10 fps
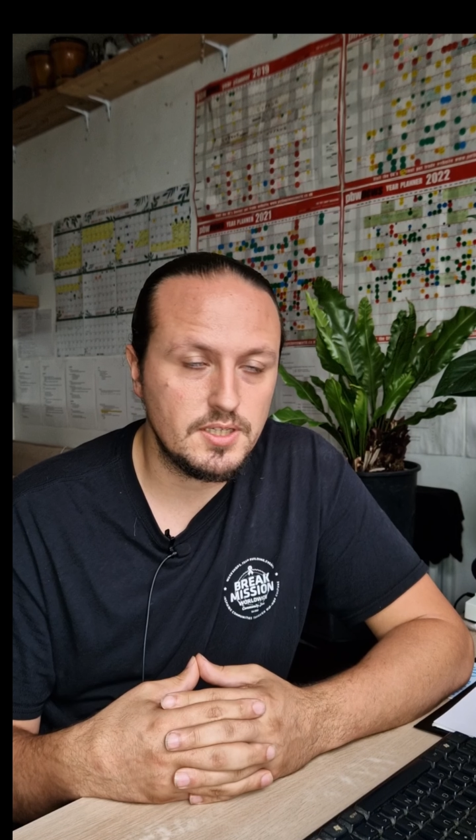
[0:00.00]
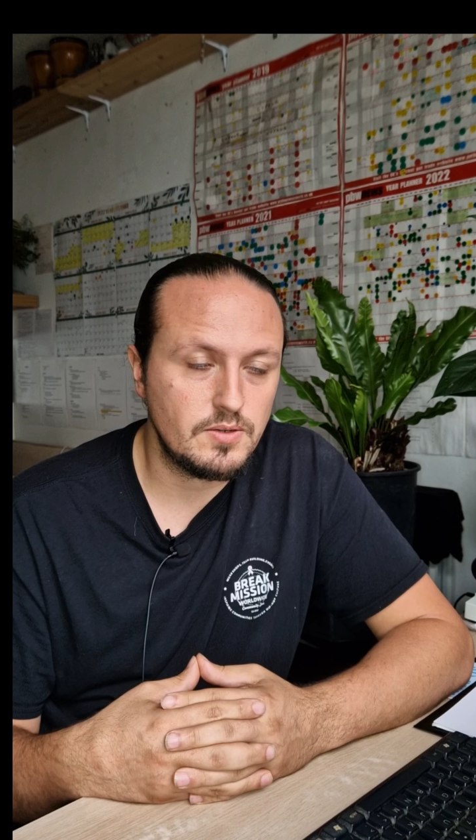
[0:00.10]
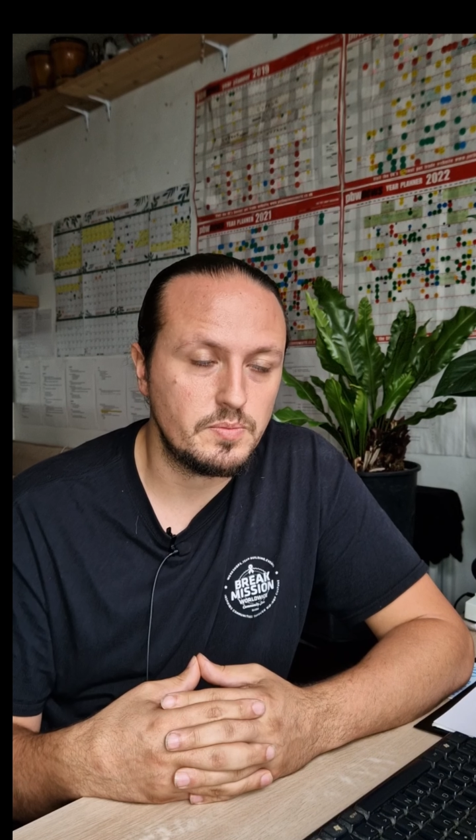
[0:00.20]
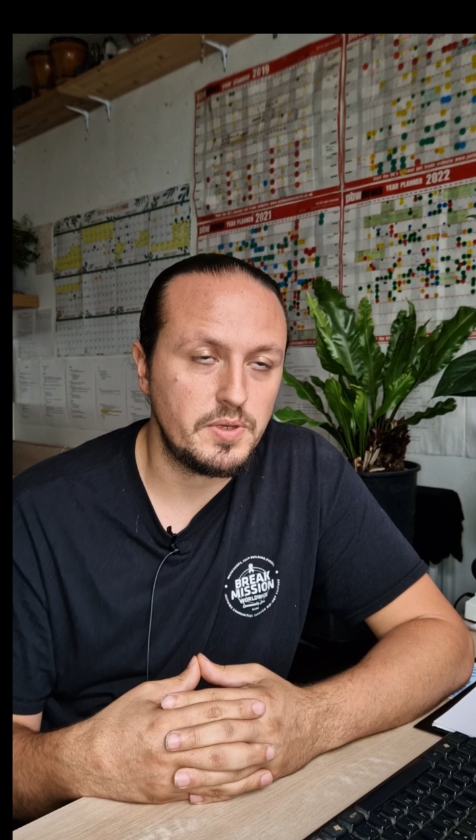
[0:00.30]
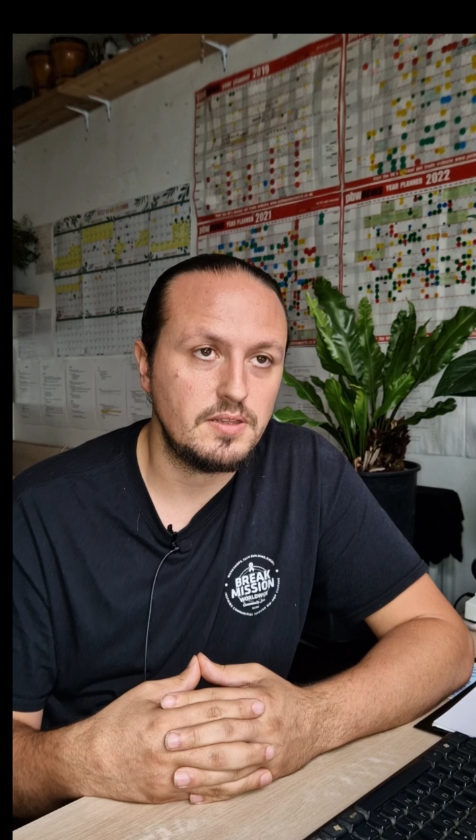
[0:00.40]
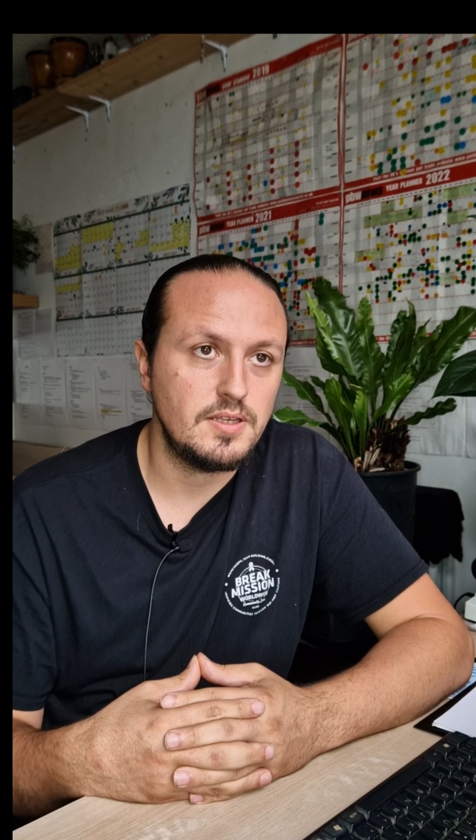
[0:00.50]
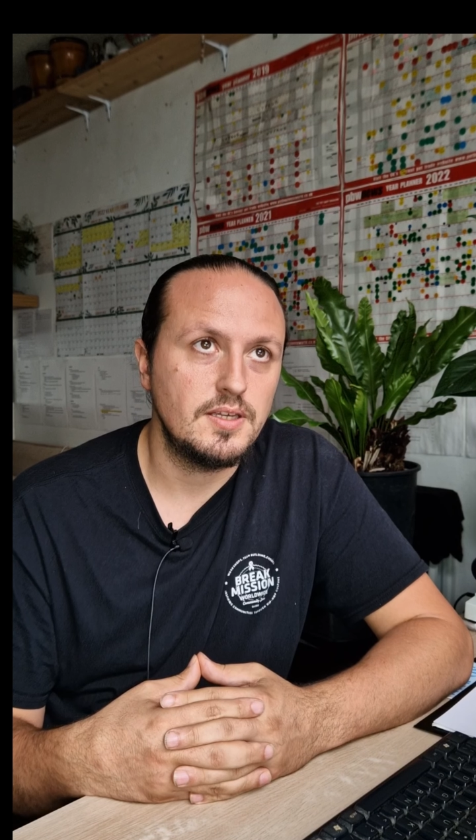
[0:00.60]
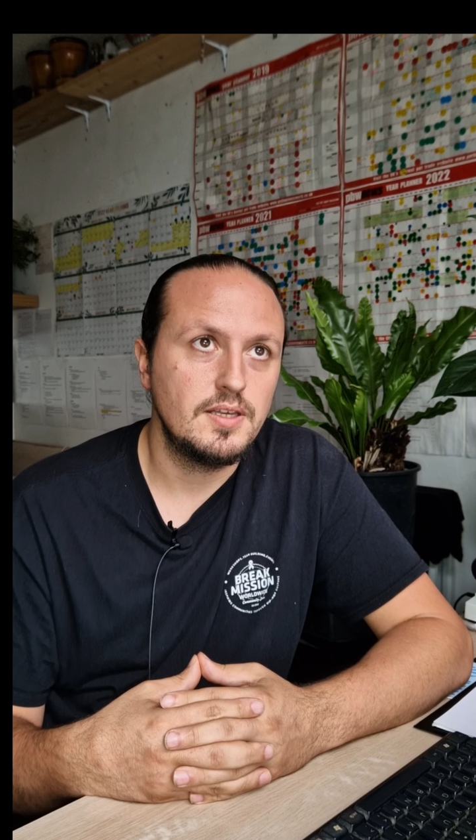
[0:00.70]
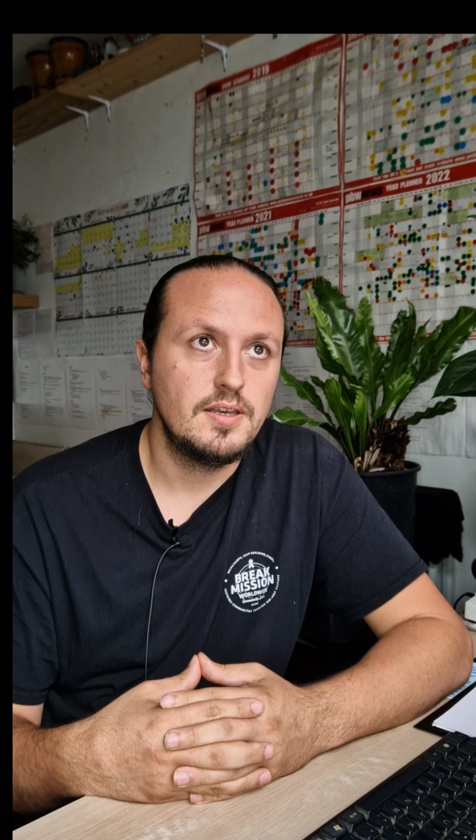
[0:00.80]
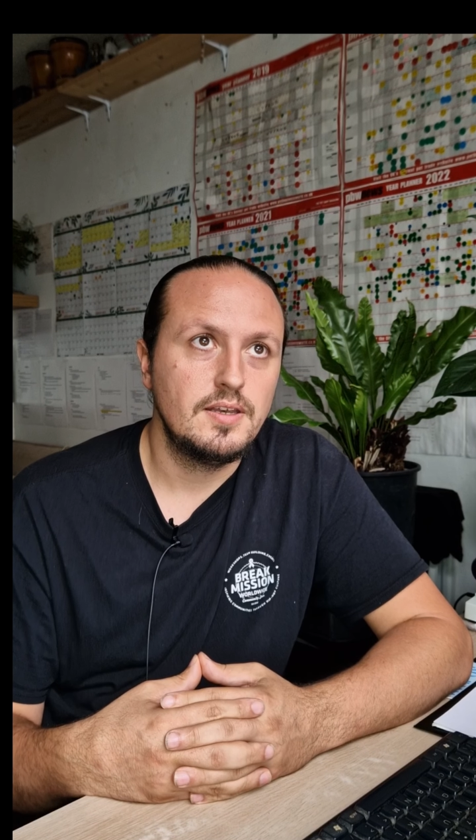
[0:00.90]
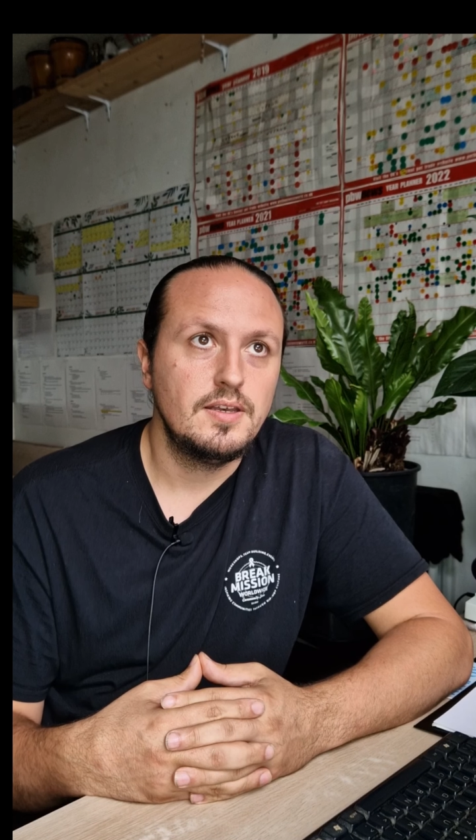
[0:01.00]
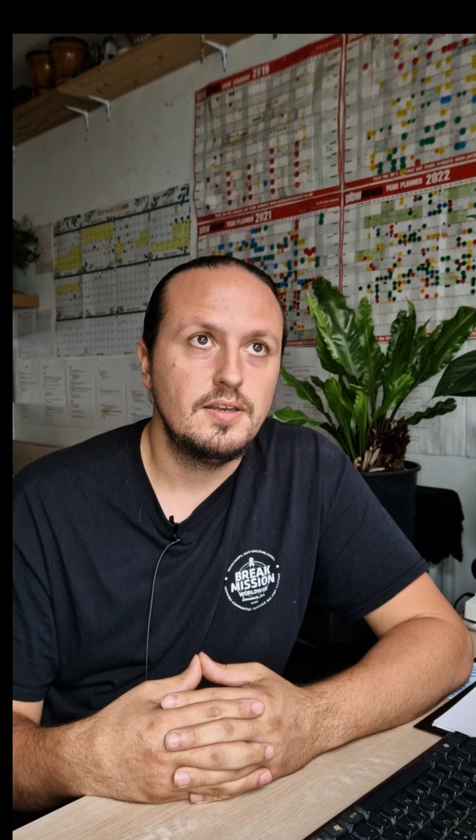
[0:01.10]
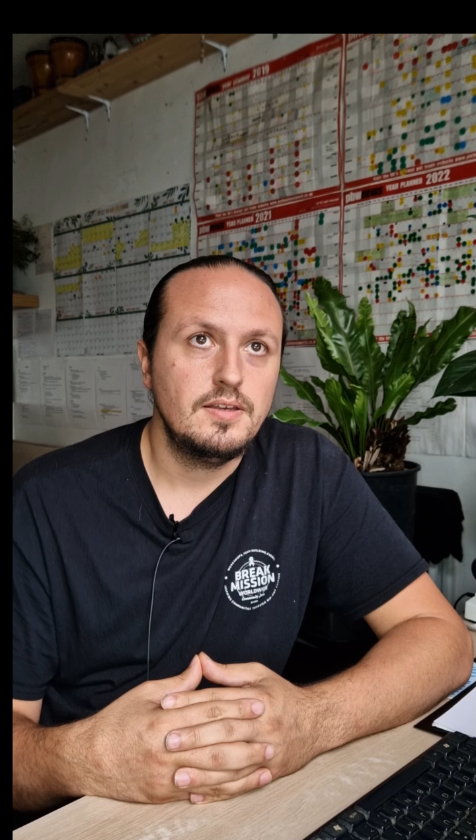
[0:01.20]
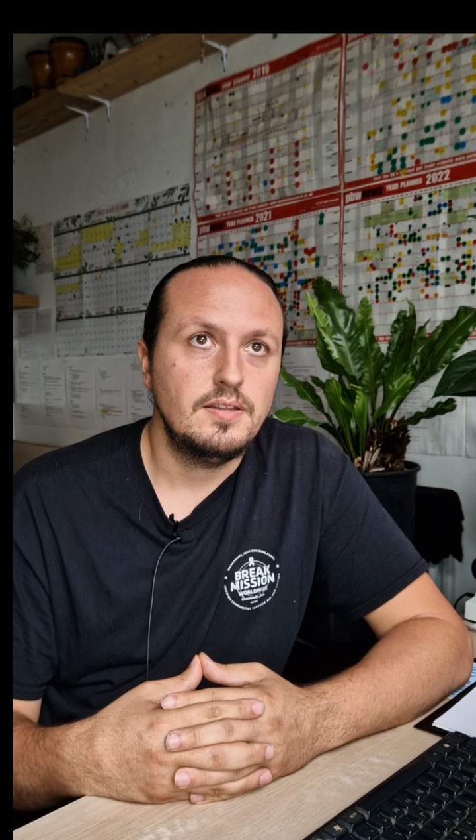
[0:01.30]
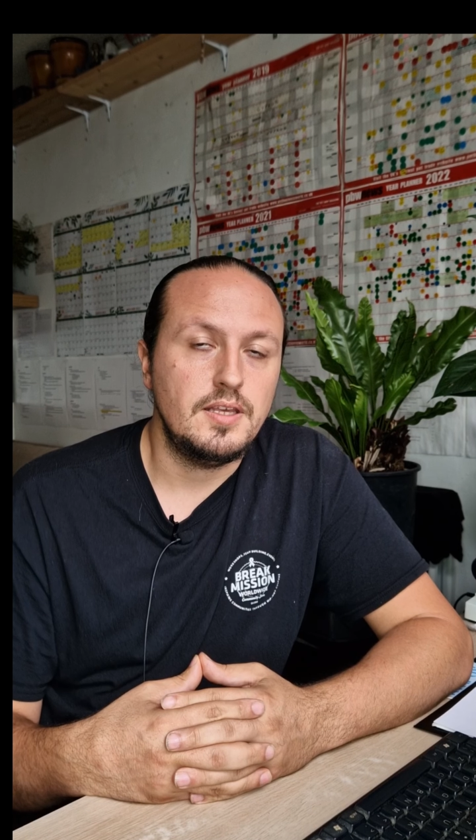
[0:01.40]
That would be
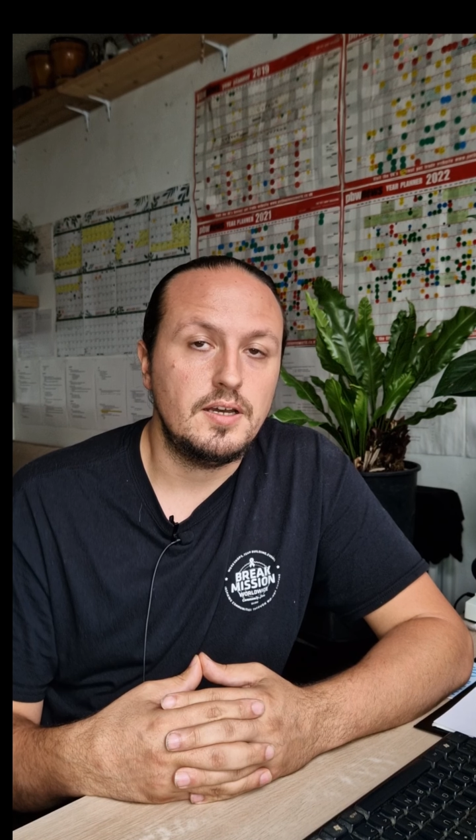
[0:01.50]
the